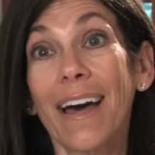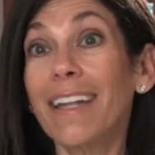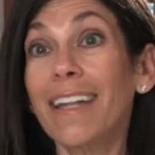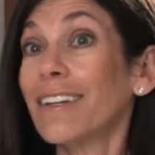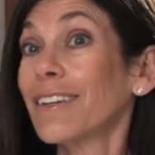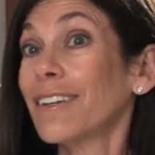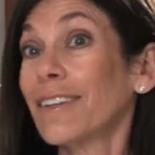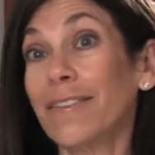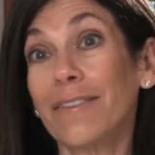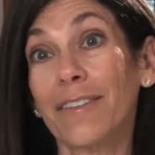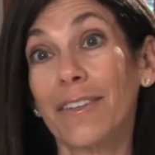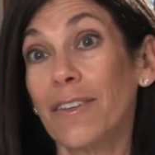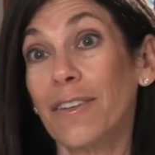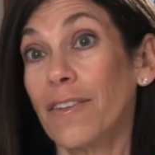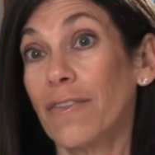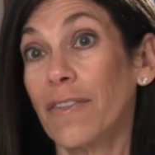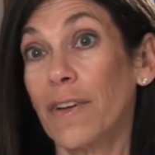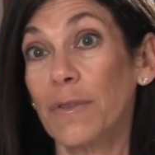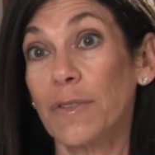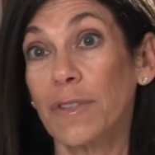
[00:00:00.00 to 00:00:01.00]
didn't even know
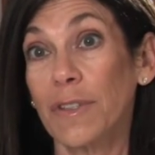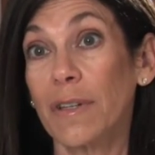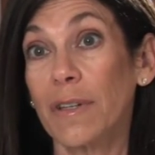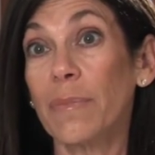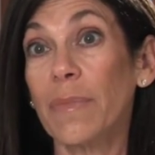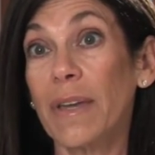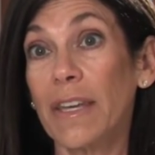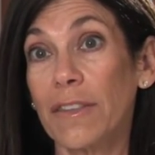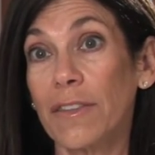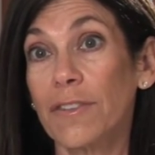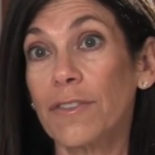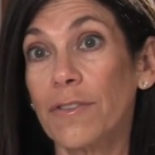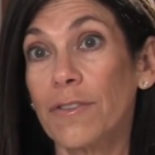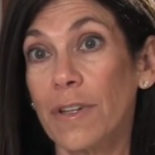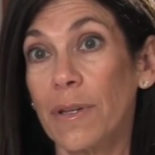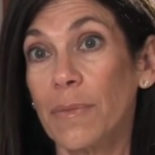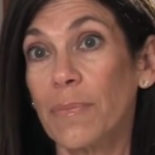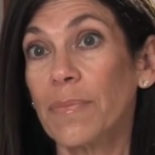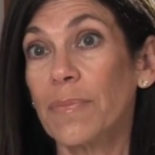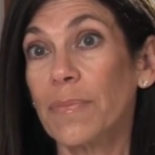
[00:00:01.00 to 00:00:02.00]
if I was going to make the
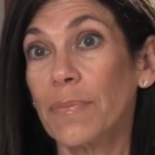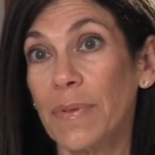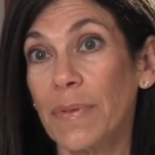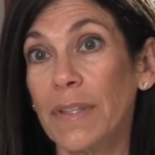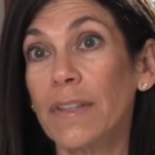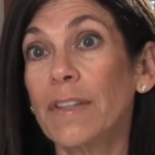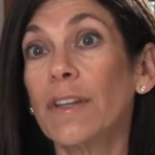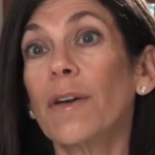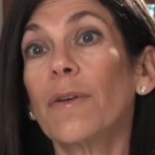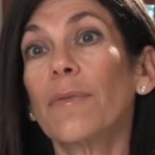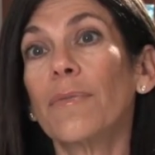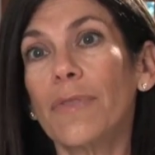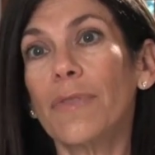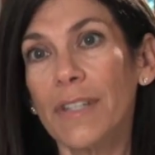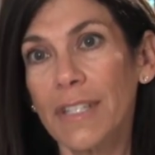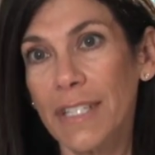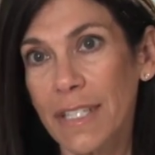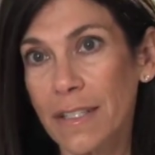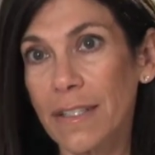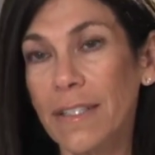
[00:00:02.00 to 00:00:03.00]
trip, the
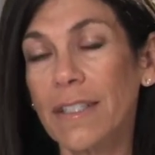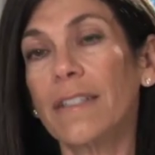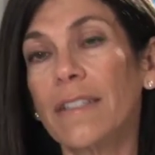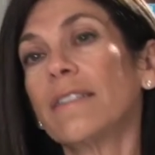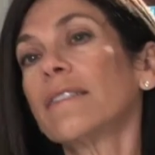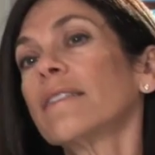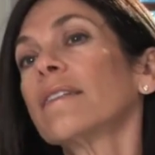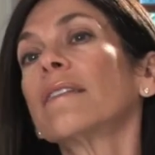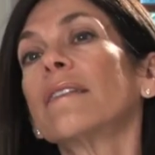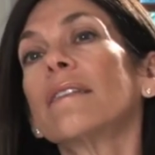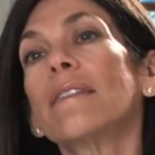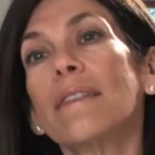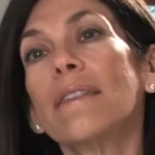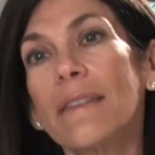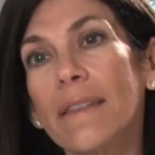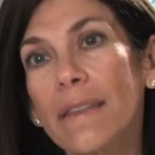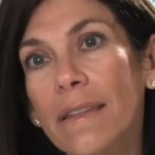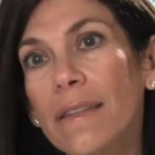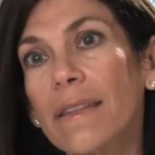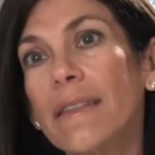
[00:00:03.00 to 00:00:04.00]
distance and
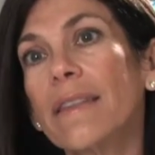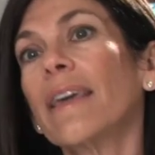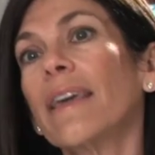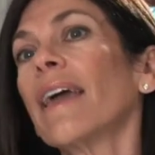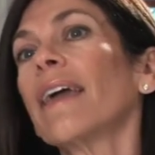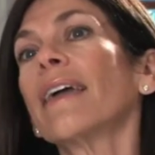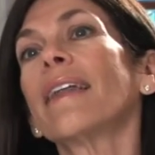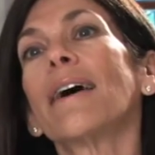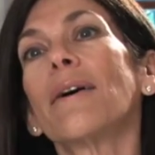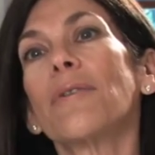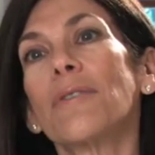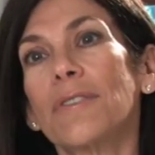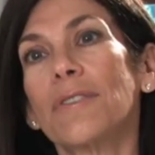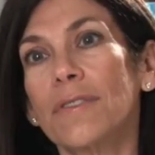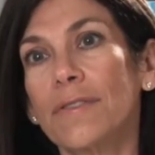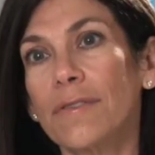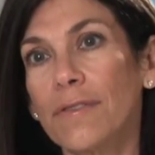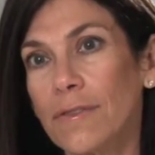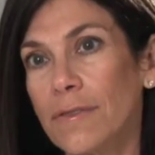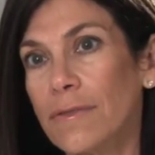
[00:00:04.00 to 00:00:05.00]
the 8
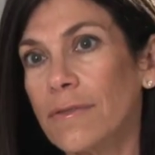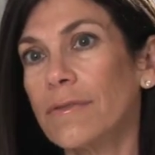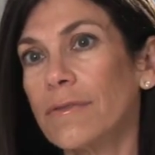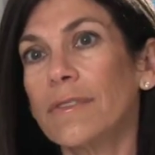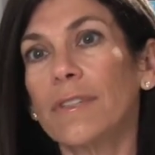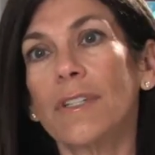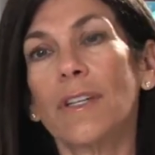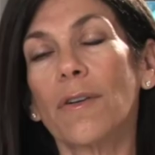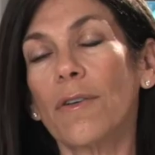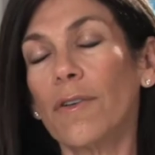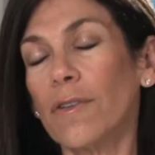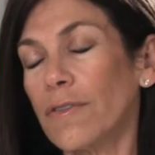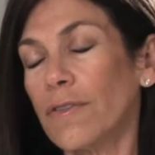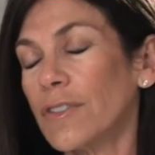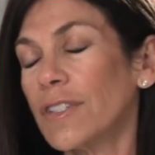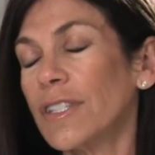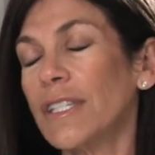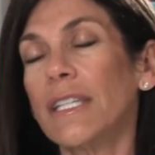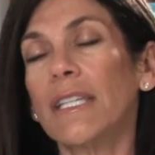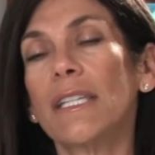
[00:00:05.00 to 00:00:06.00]
hours,
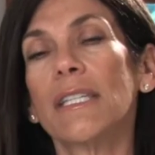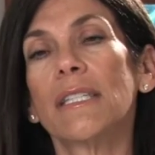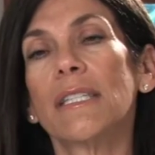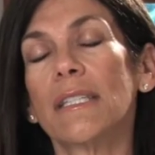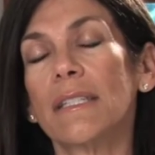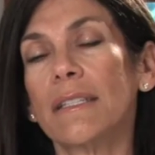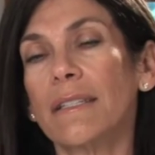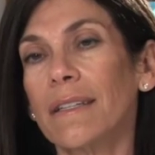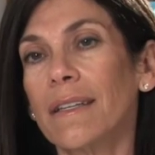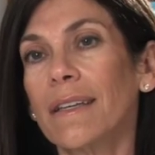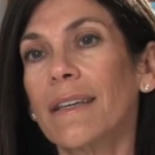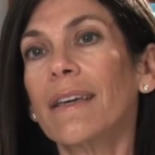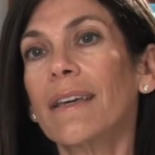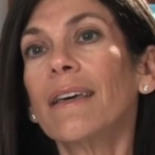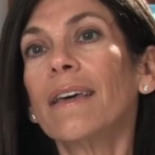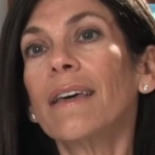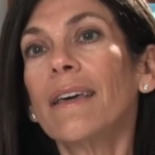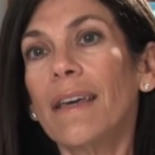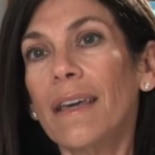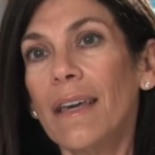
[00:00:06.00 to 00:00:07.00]
overseas and
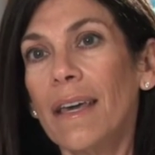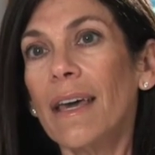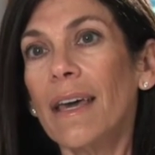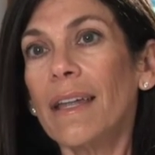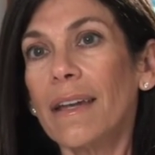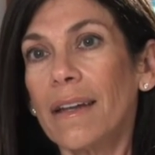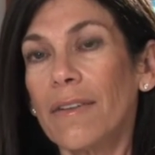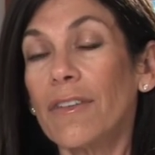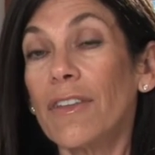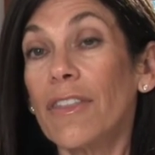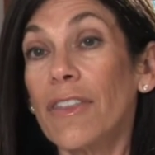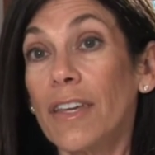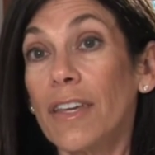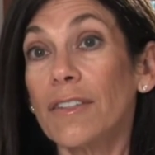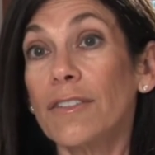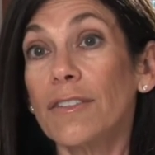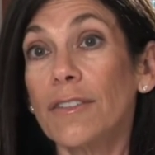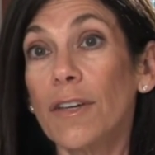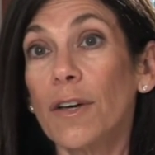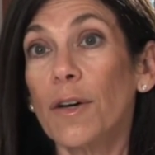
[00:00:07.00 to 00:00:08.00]
everything.
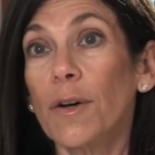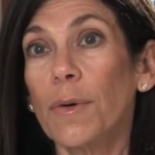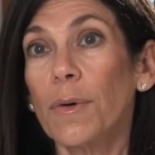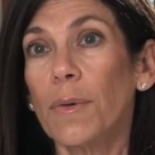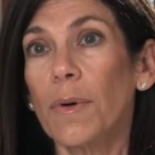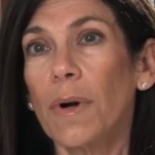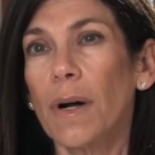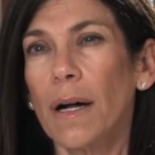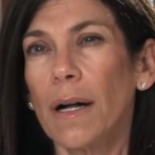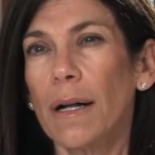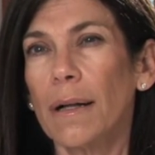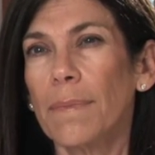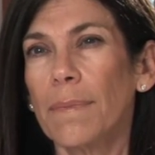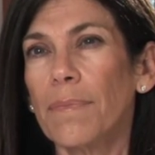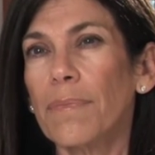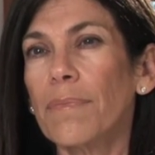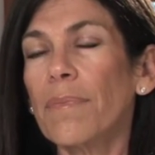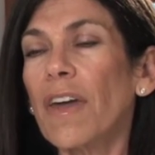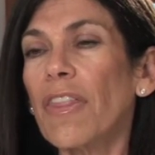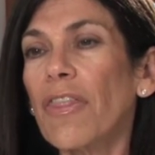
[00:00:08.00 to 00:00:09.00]
So
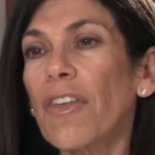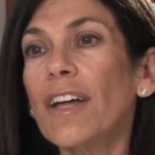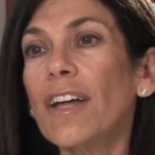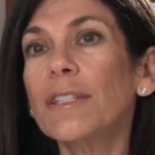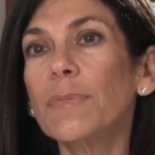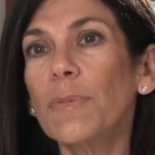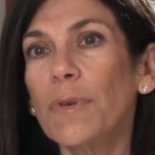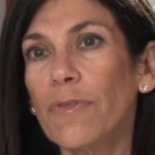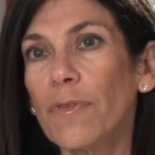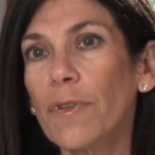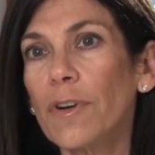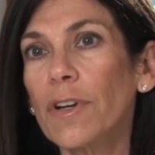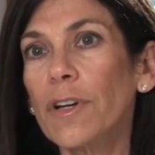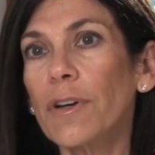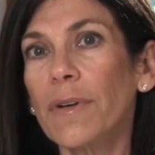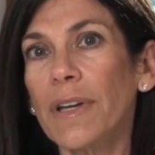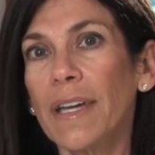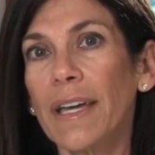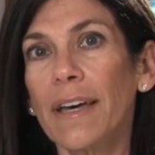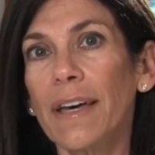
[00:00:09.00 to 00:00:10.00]
my thoughts before
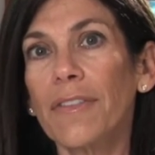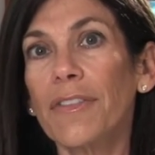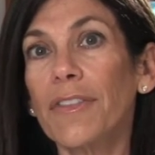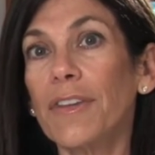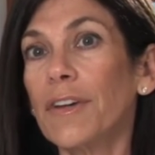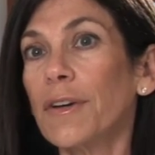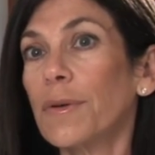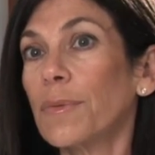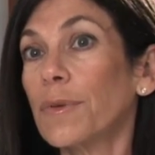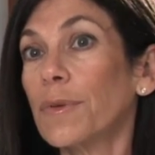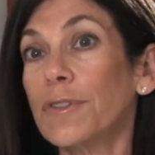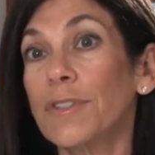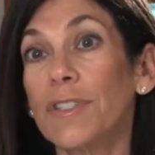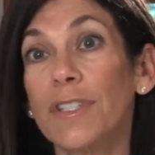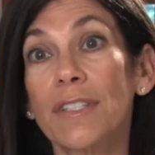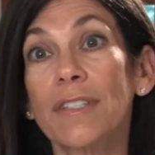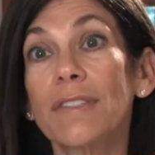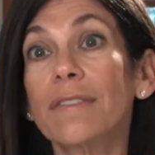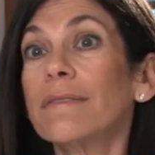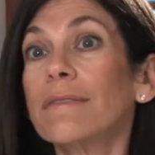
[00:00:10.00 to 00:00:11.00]
going out there were
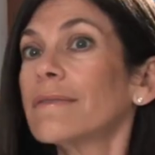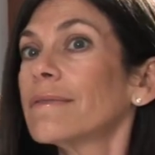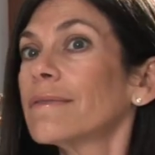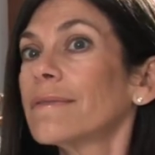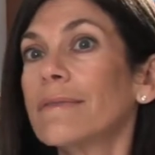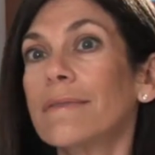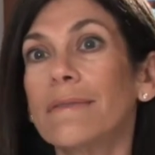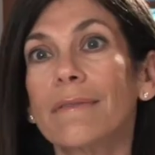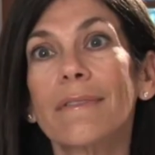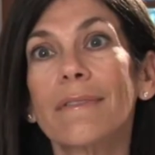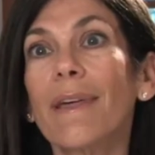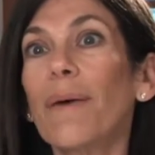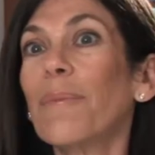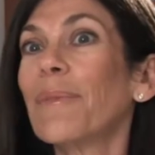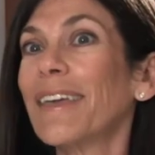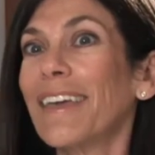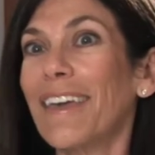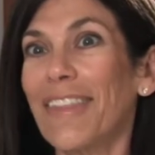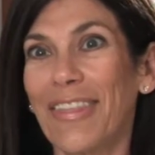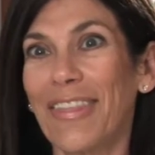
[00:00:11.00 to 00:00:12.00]
just, let me
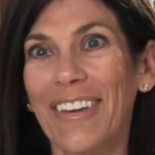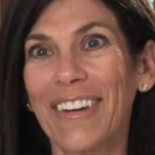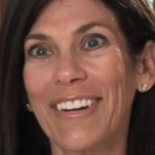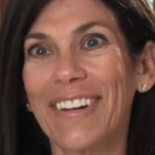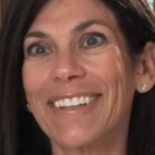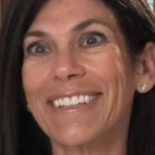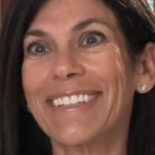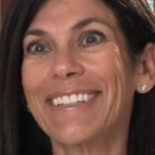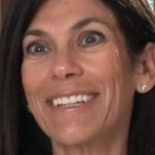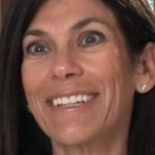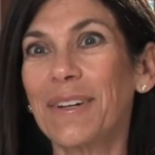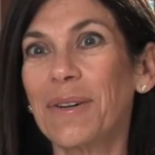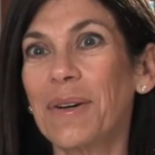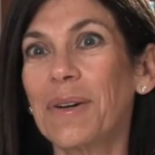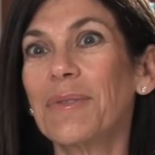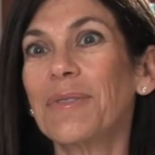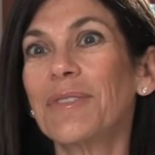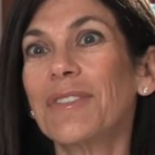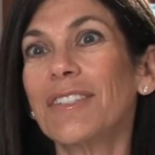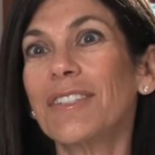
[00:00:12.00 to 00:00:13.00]
get there. I
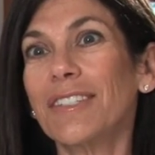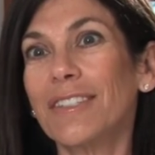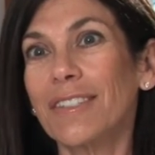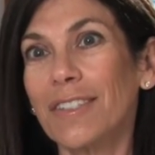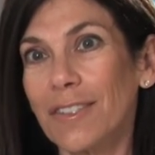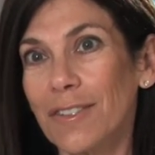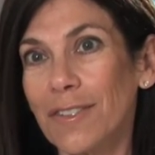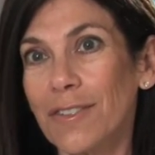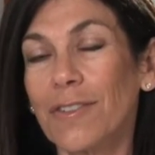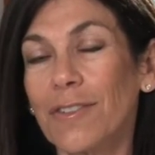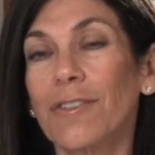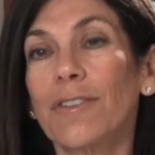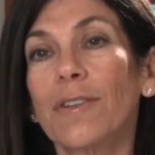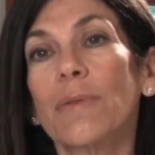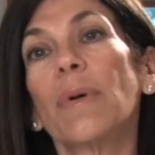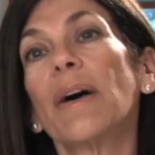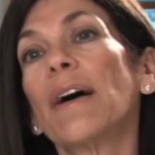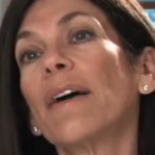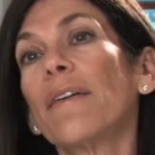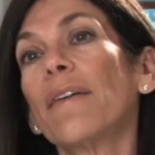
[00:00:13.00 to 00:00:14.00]
was just concerned
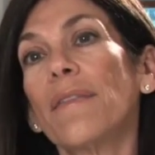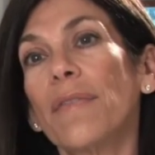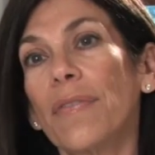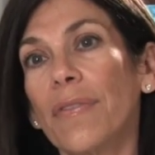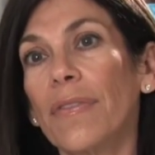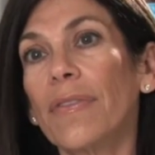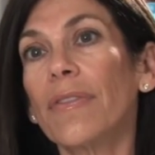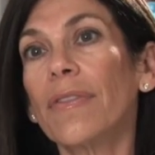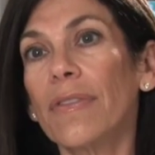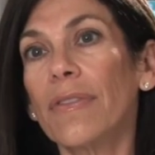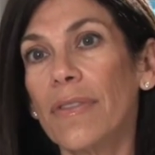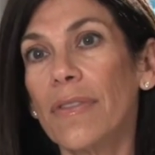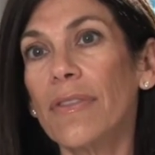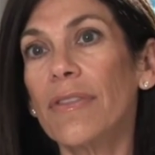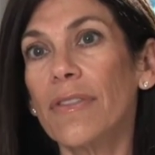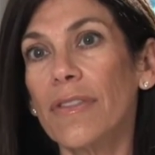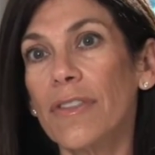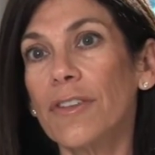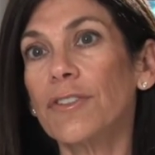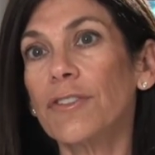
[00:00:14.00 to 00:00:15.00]
about
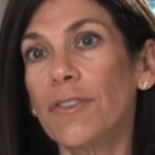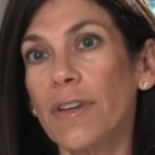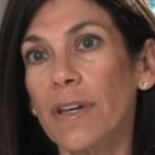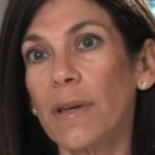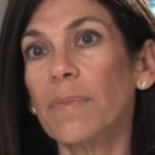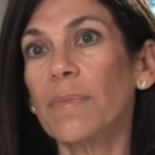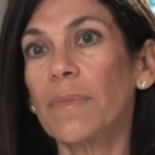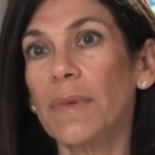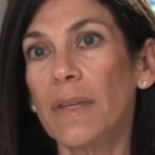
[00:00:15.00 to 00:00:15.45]
the trip.